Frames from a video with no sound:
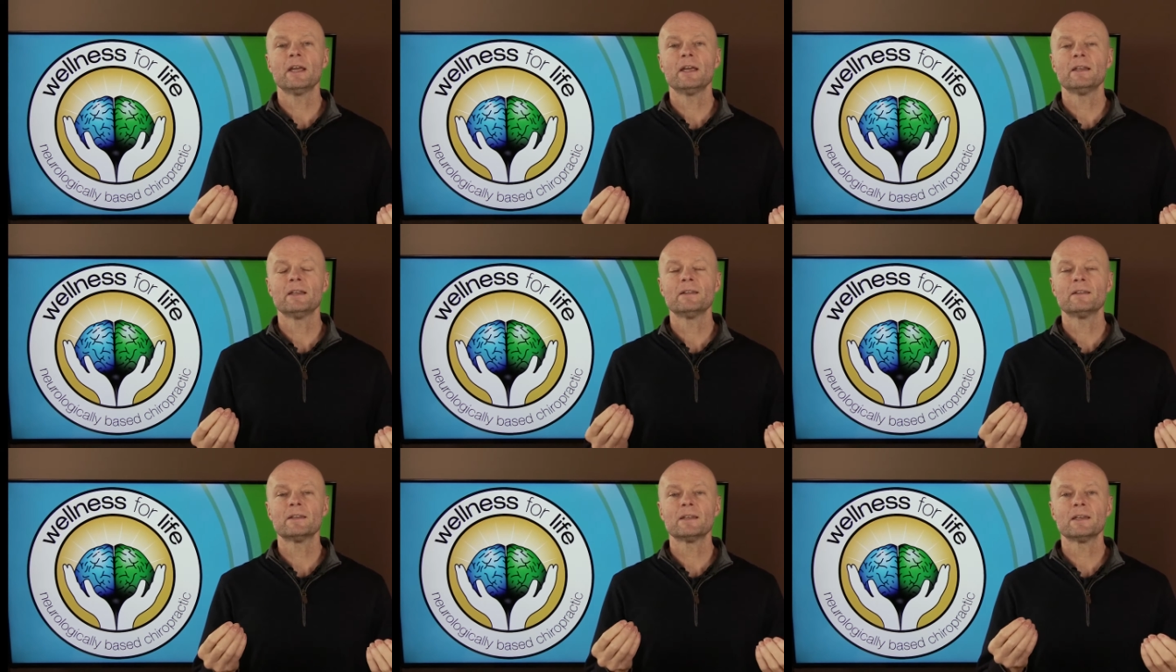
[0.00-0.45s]

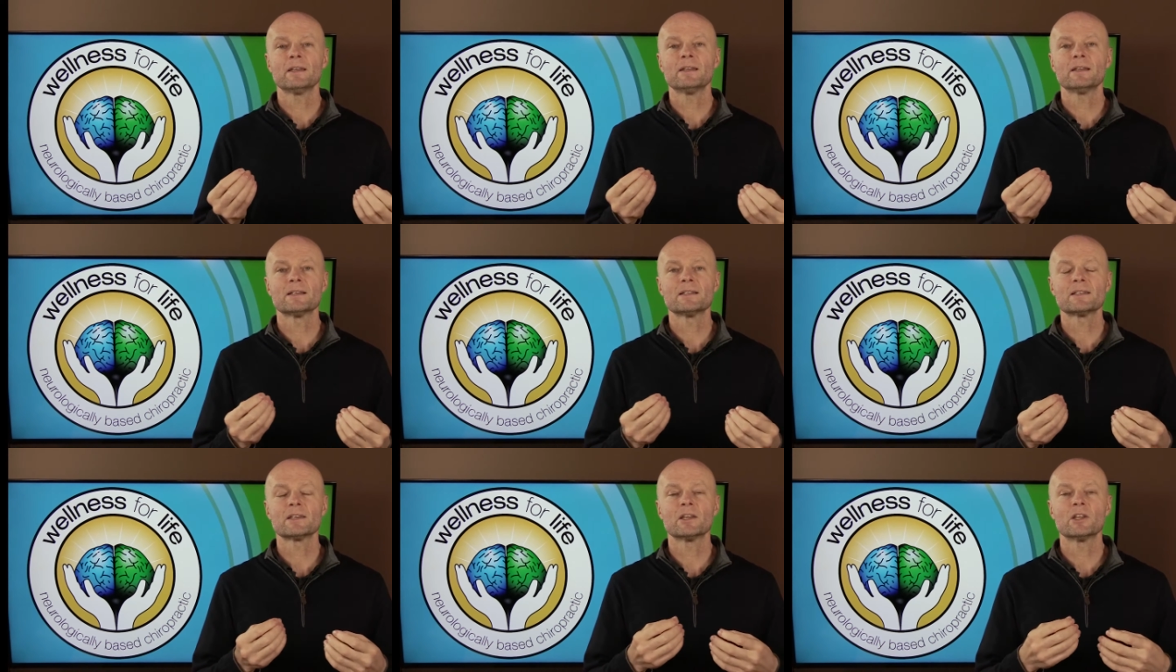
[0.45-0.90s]
anything
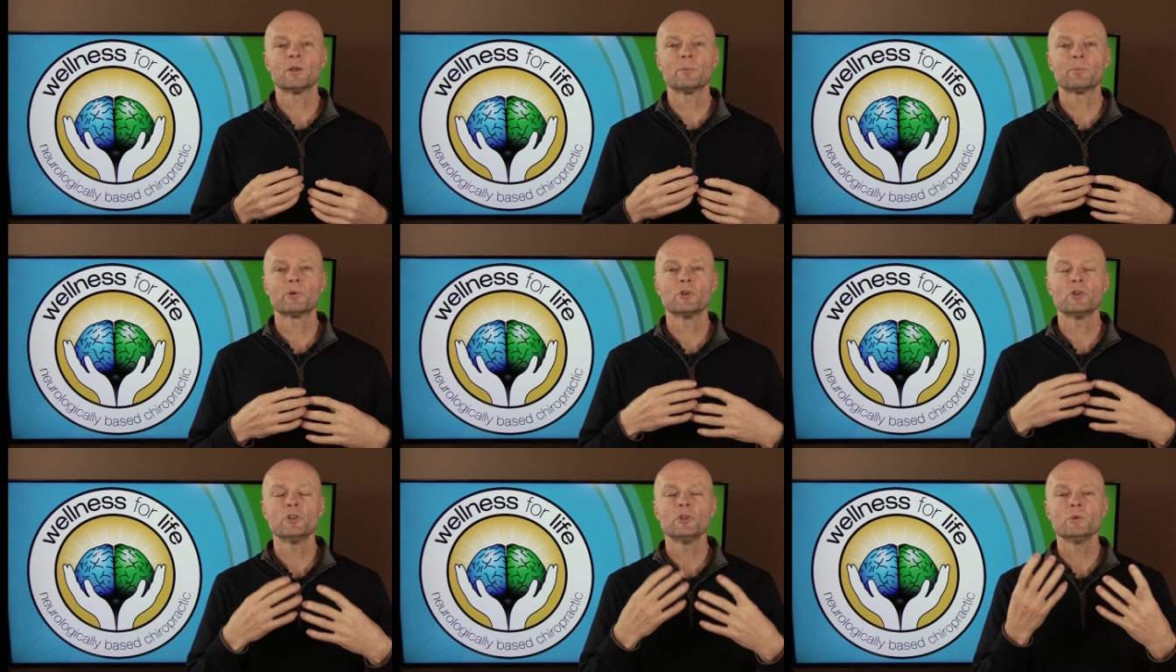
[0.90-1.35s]
that's going to
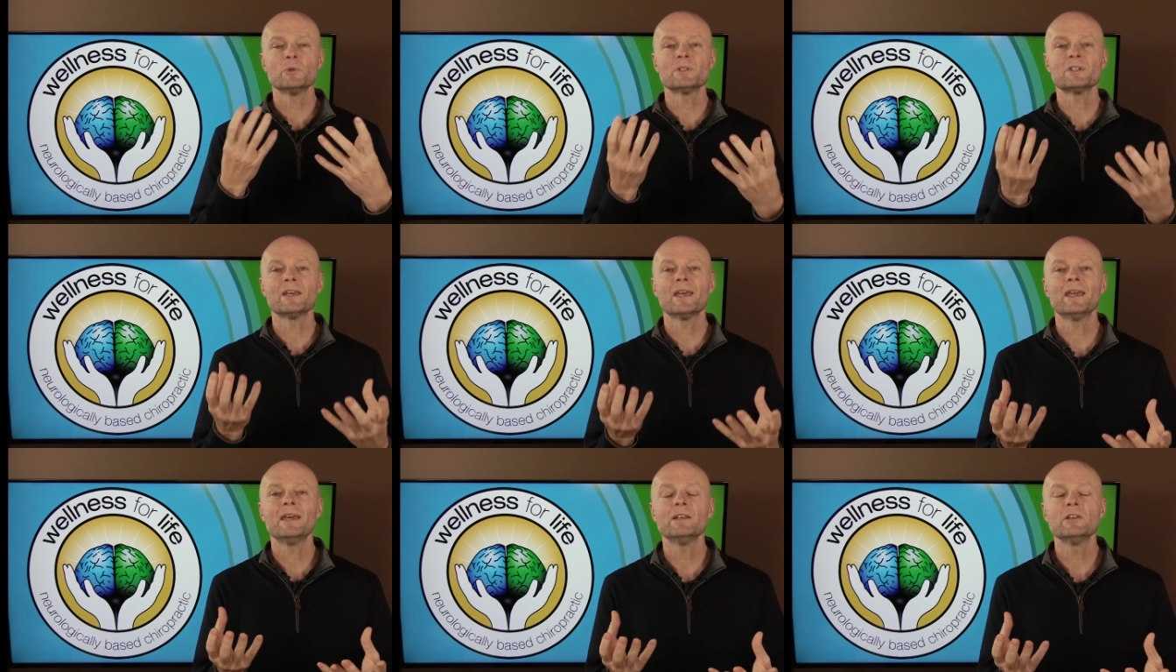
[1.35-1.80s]
produce
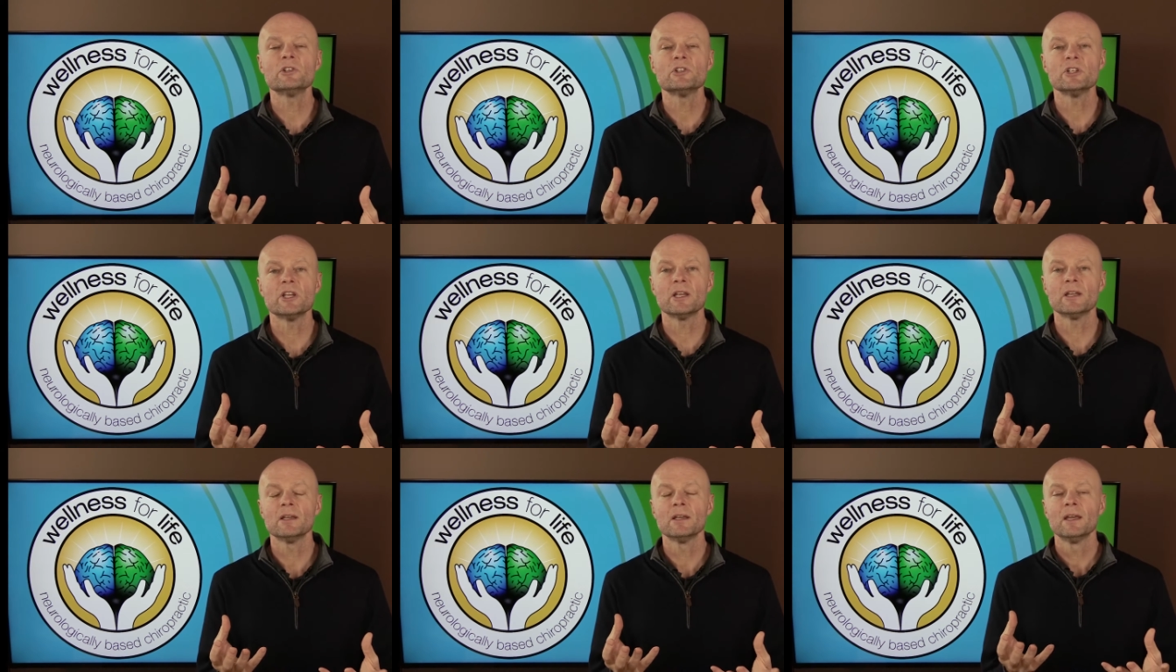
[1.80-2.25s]

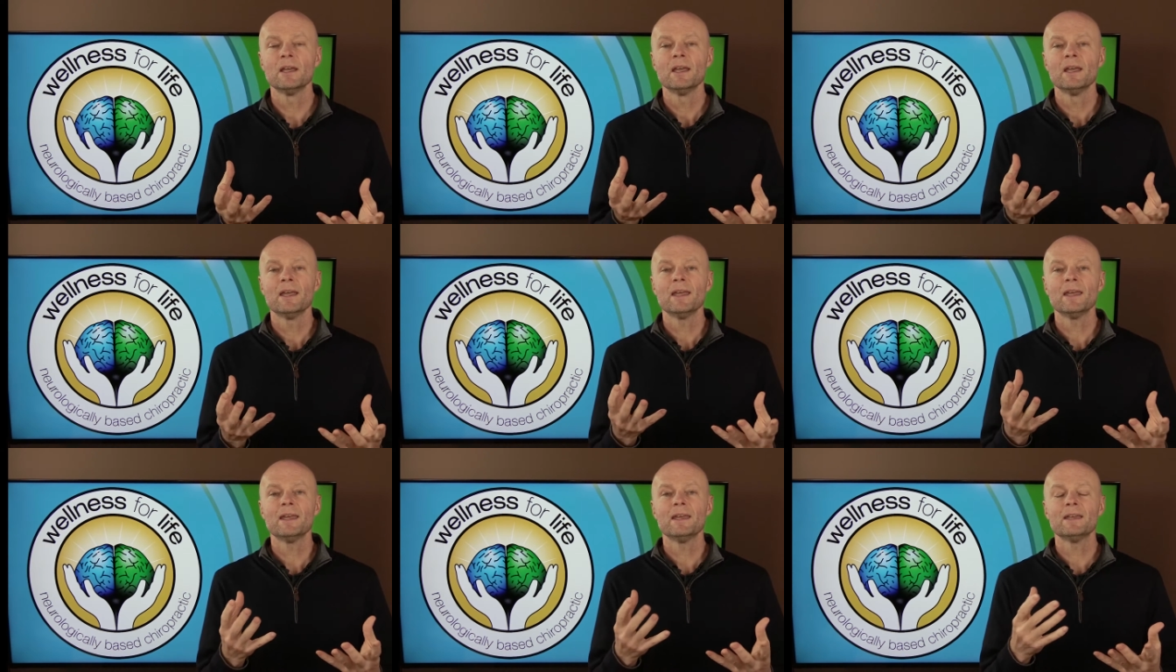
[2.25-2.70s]
energy,
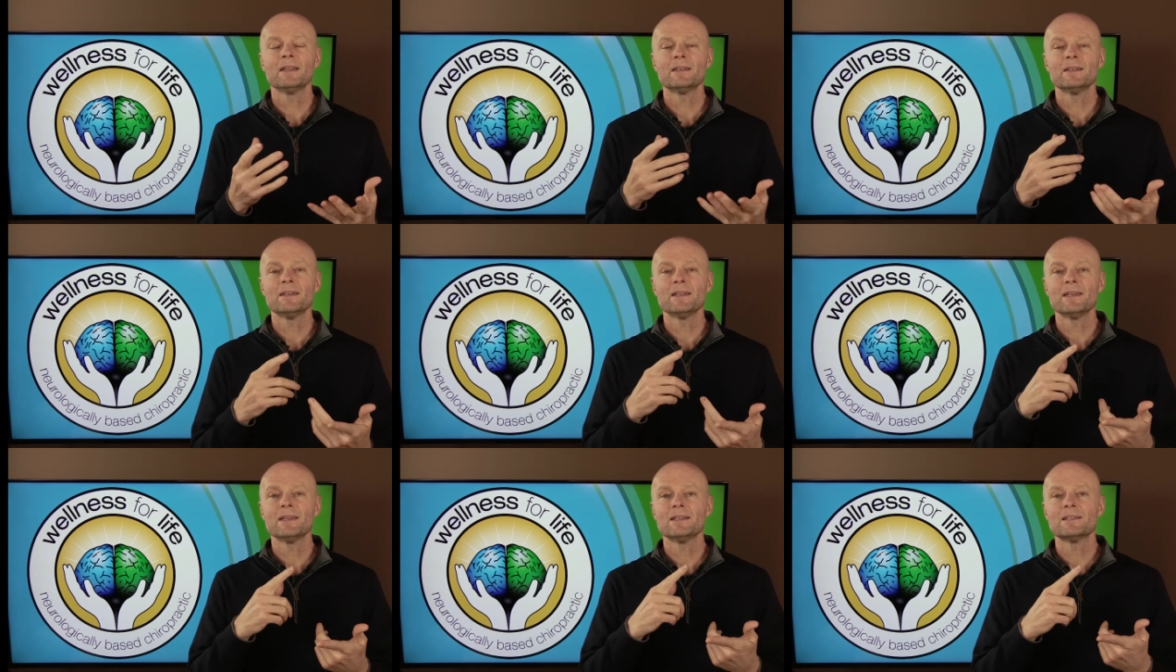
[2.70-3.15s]
it
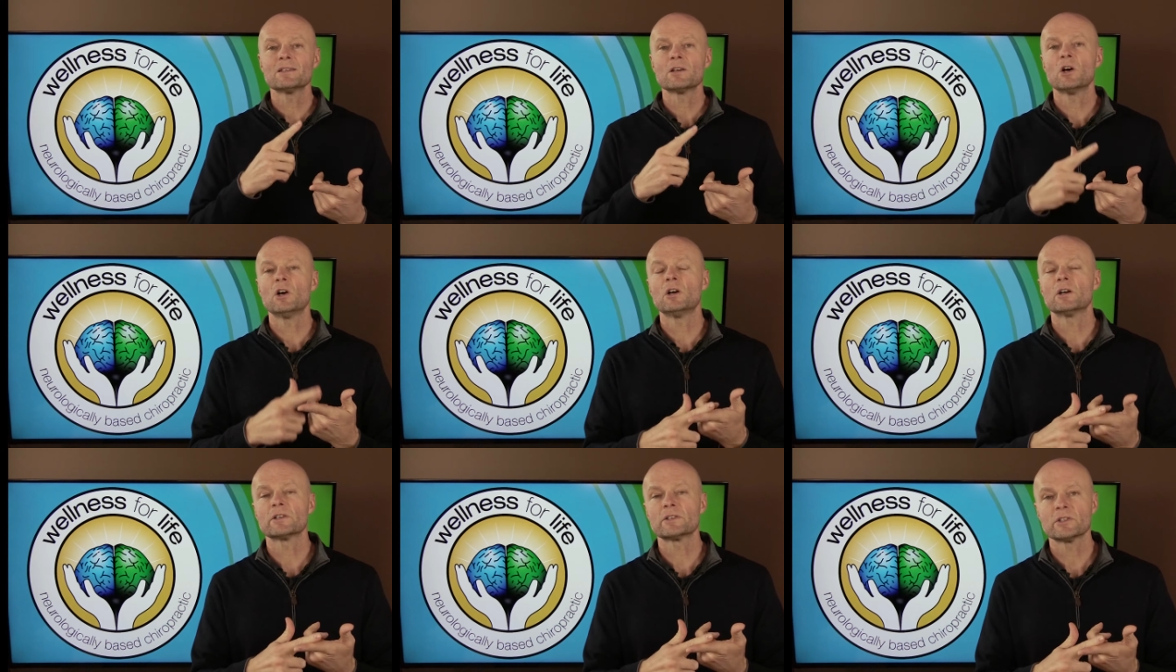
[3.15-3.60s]
needs
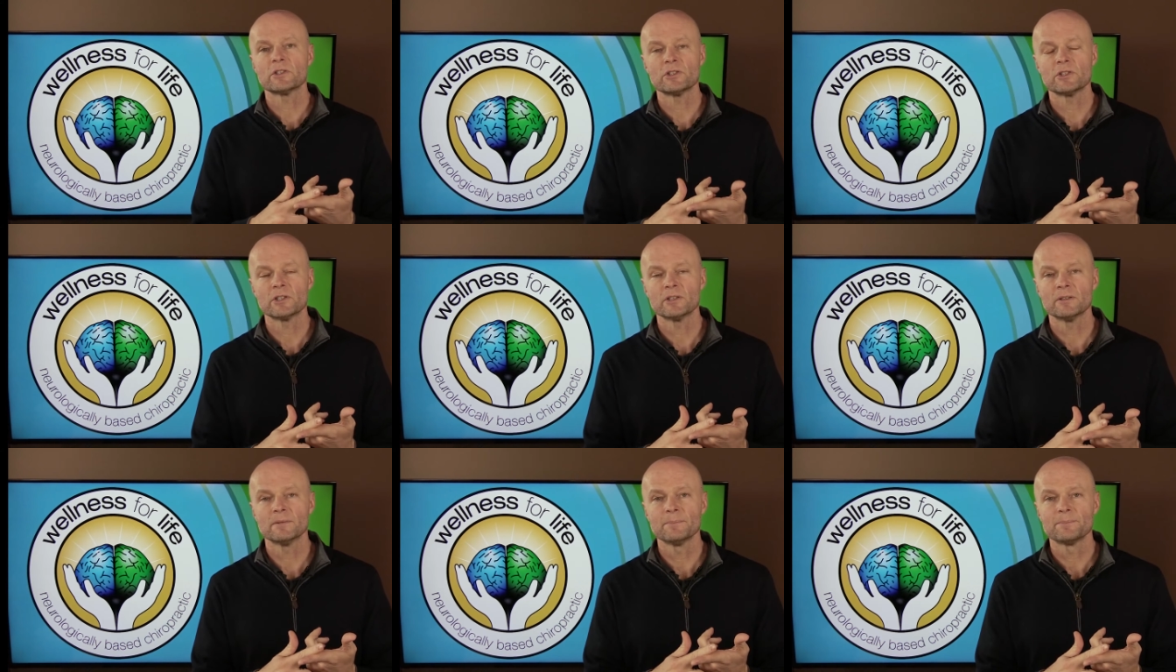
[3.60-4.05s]

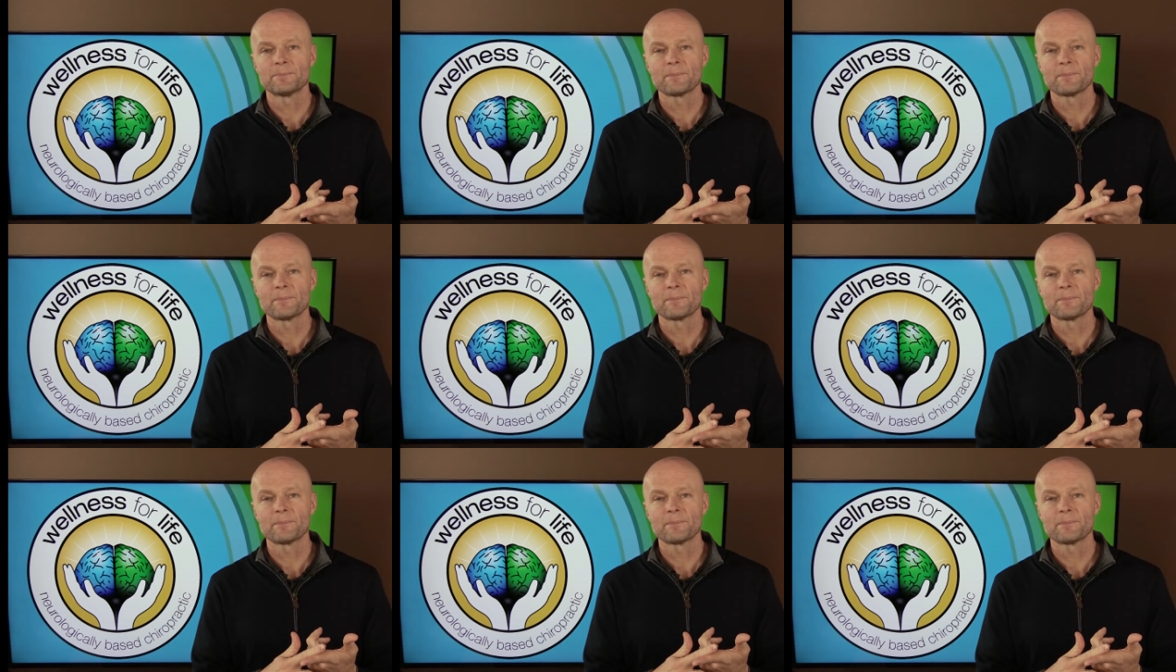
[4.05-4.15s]
oxygen.